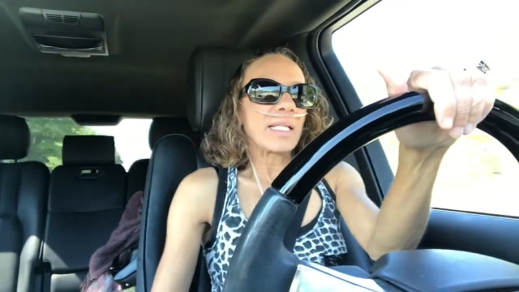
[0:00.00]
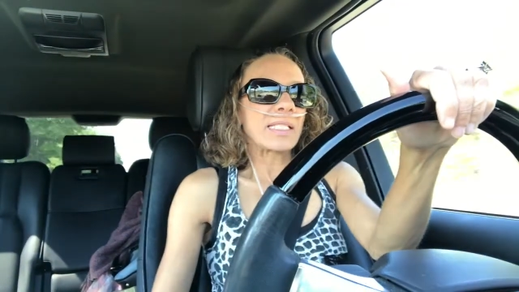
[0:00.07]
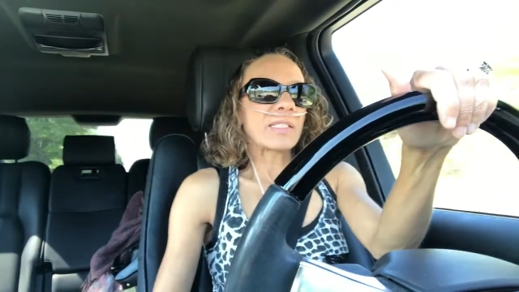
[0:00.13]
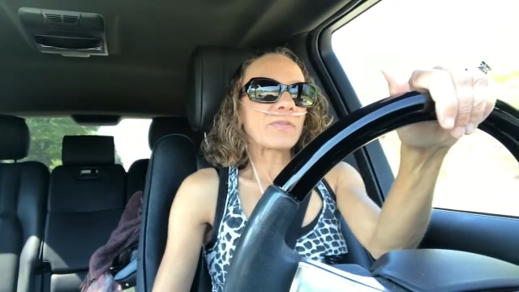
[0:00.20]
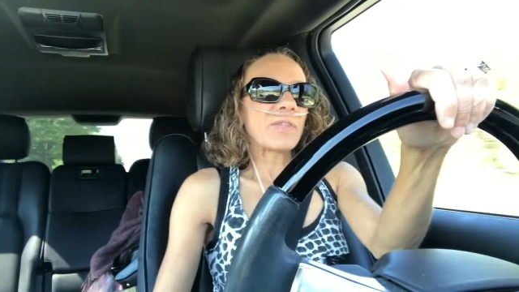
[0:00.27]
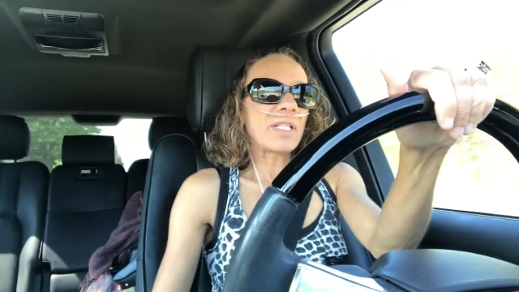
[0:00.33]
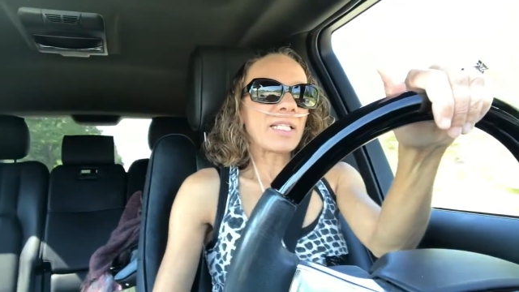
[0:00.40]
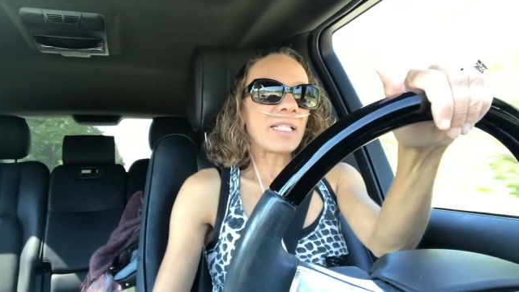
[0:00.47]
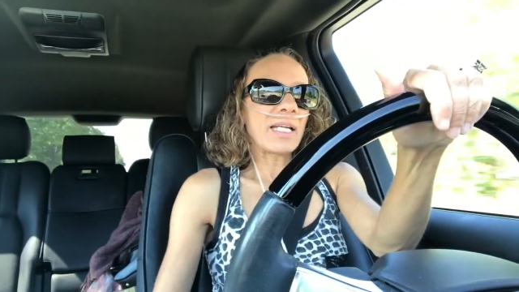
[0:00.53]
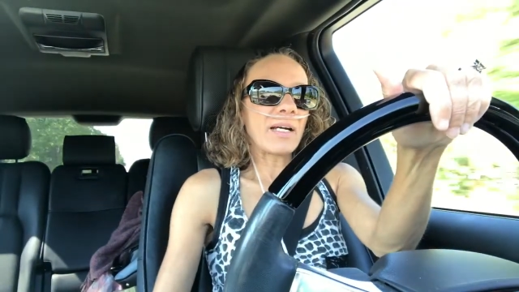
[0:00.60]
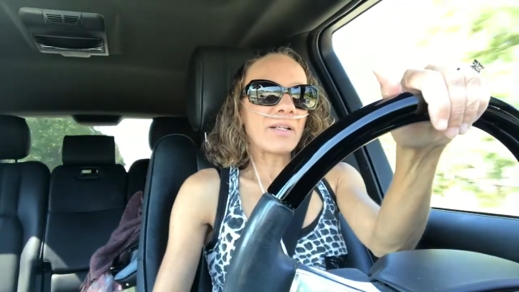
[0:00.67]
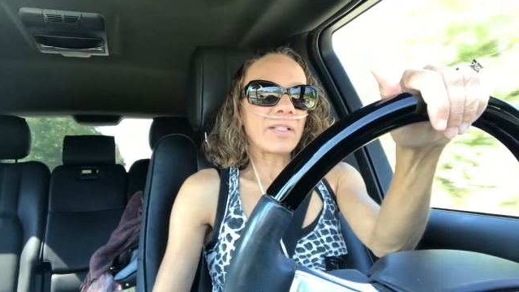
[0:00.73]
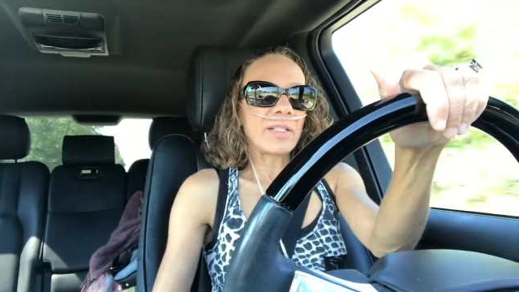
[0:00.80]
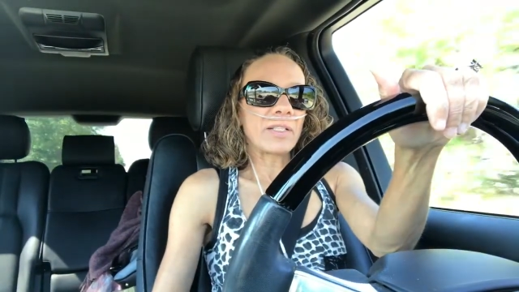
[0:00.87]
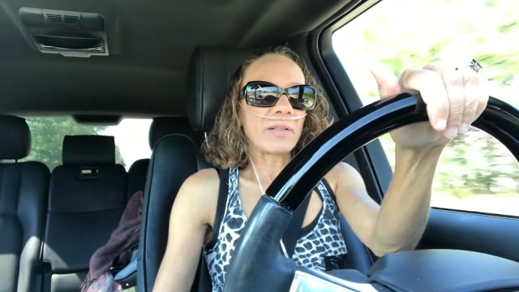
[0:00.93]
it's funny
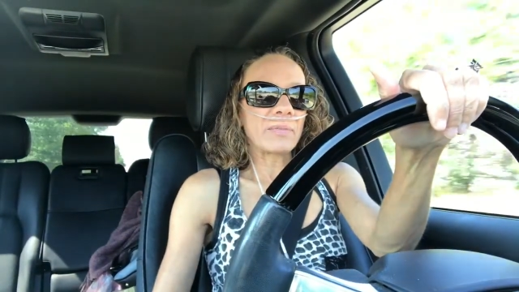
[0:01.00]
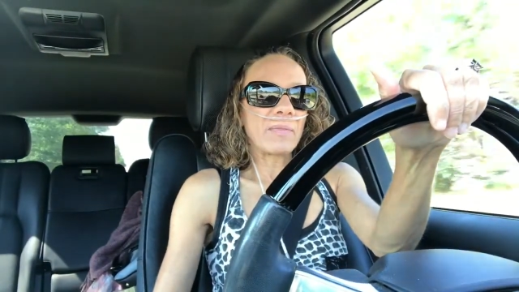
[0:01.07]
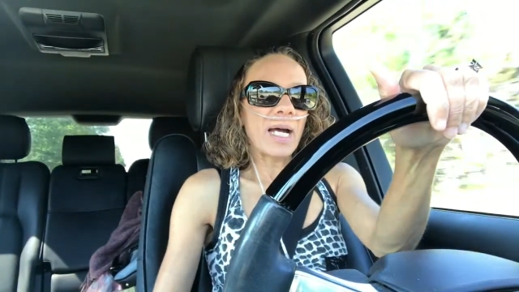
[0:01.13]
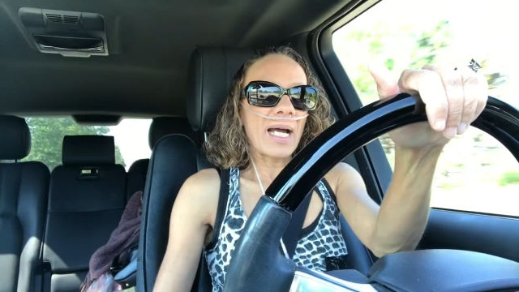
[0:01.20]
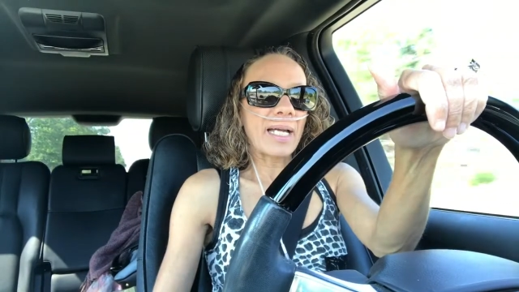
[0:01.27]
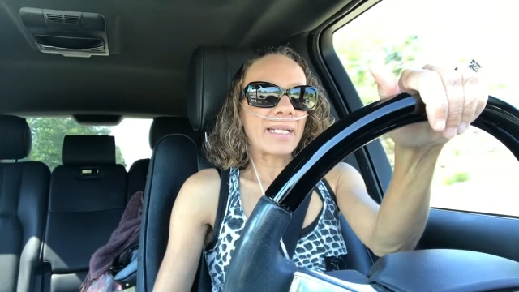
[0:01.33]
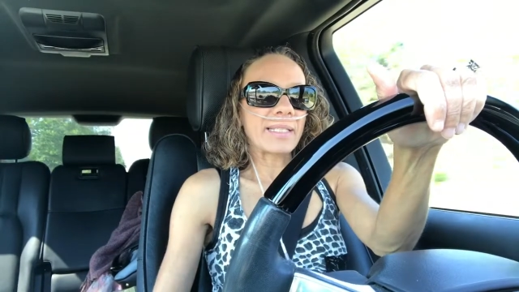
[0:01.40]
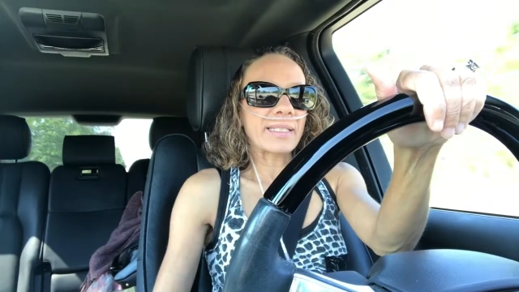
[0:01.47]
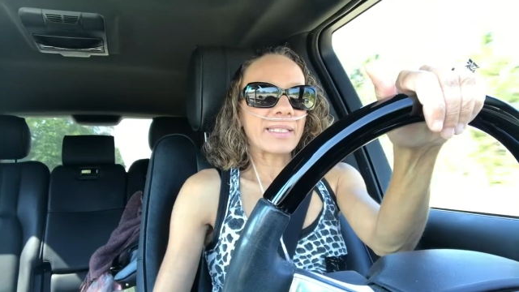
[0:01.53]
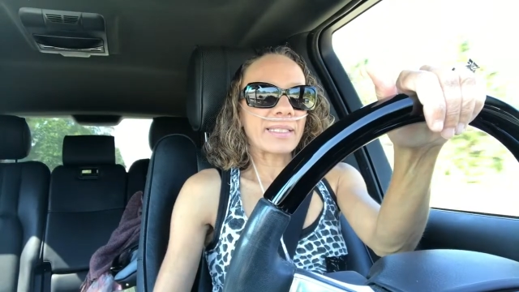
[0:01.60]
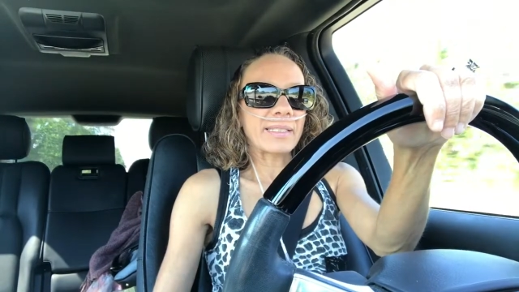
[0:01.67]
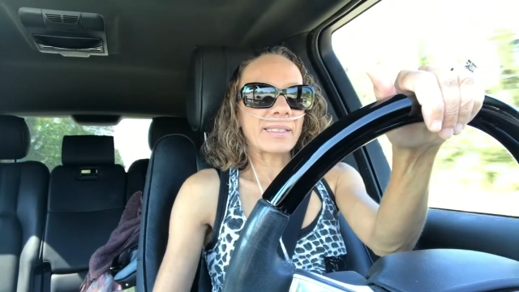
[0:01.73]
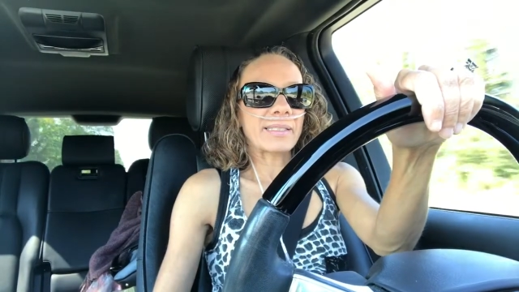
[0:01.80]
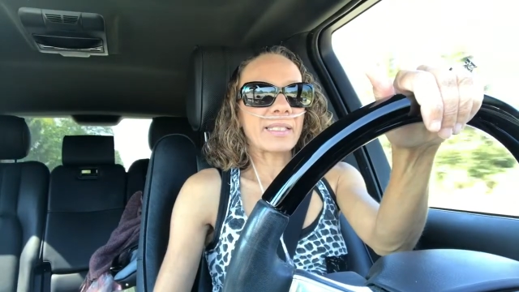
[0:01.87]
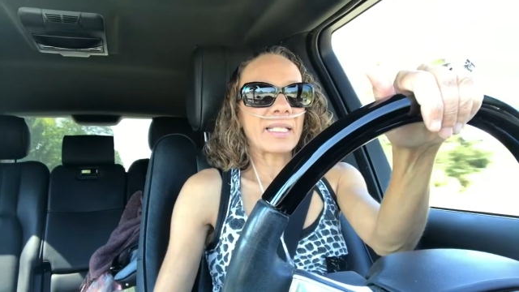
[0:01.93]
how your mind
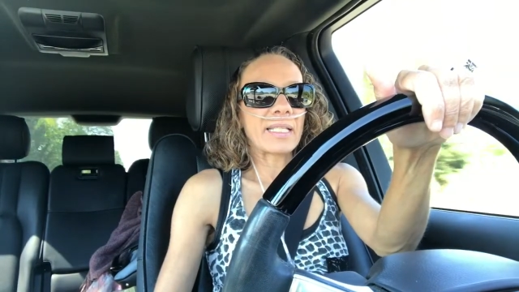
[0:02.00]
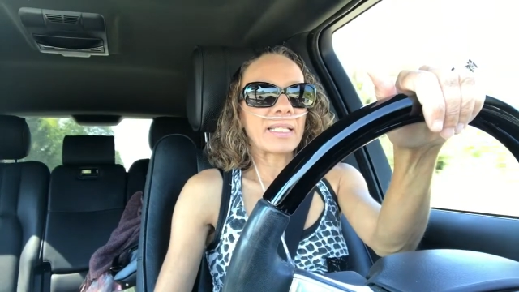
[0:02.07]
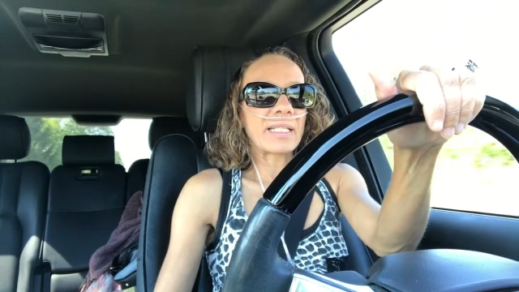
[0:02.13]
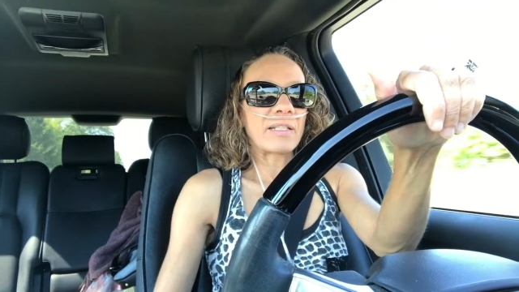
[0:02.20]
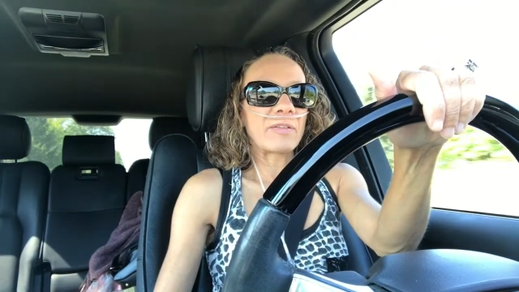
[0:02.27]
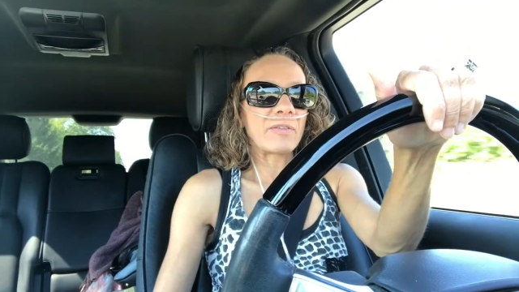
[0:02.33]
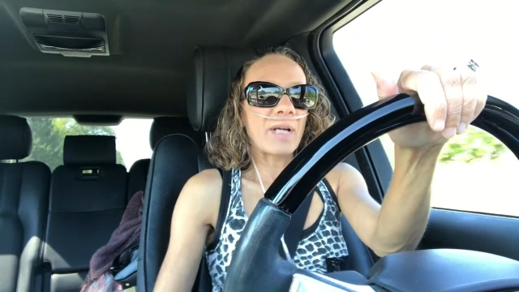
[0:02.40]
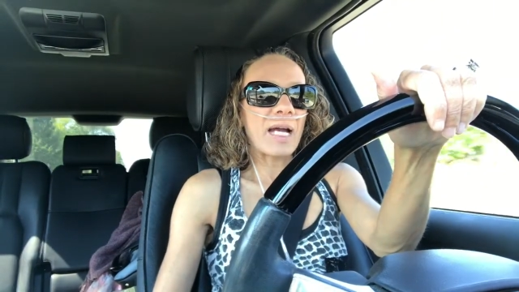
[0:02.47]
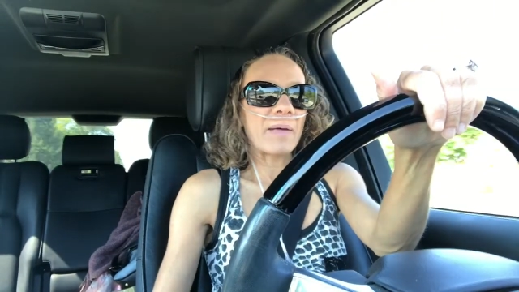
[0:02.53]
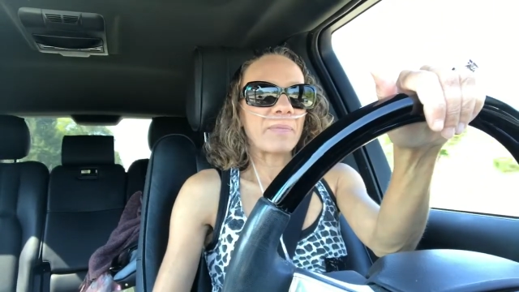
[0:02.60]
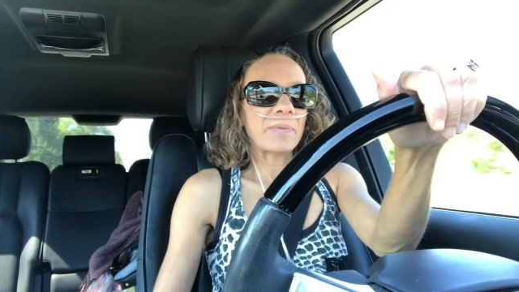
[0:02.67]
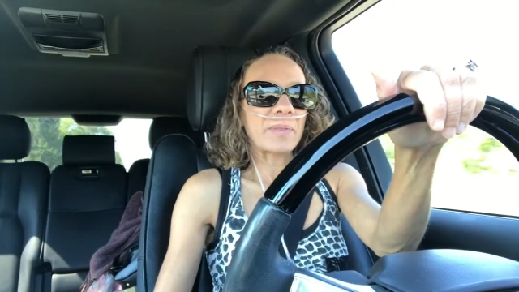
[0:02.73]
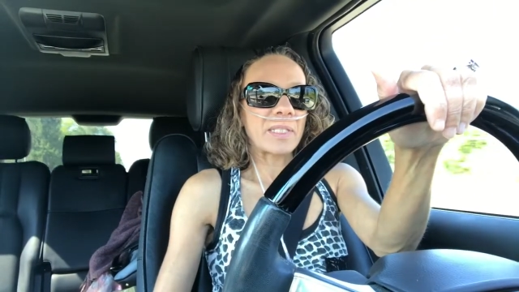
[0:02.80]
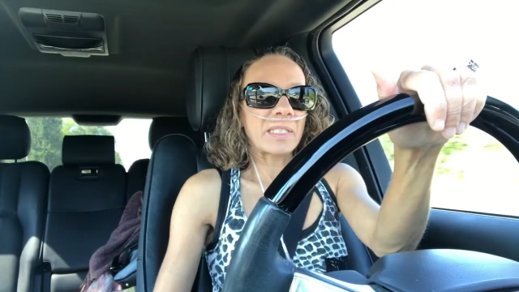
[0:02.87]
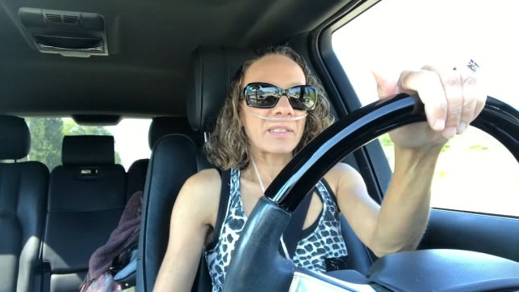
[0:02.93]
can suddenly wrap
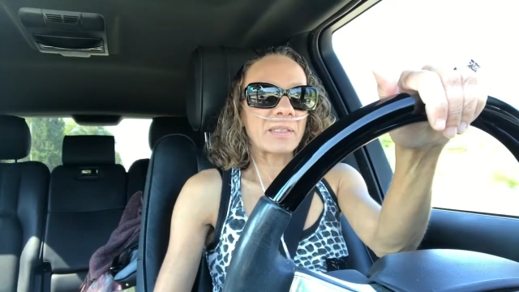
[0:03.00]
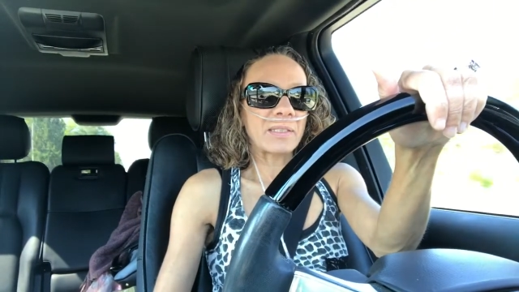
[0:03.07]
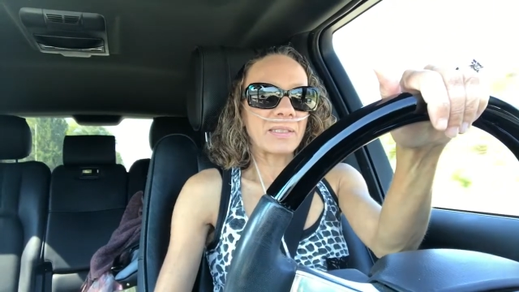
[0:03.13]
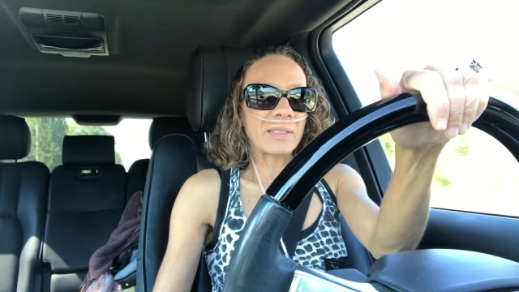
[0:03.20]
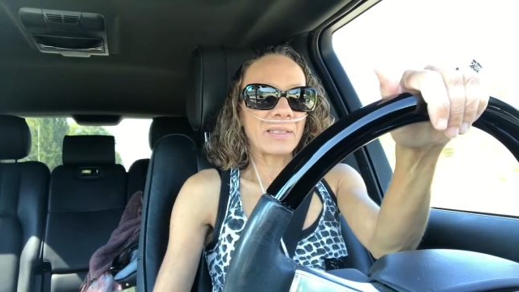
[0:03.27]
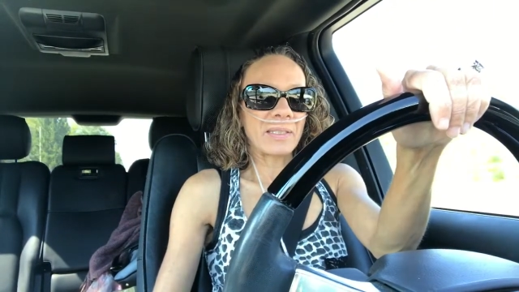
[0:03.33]
its,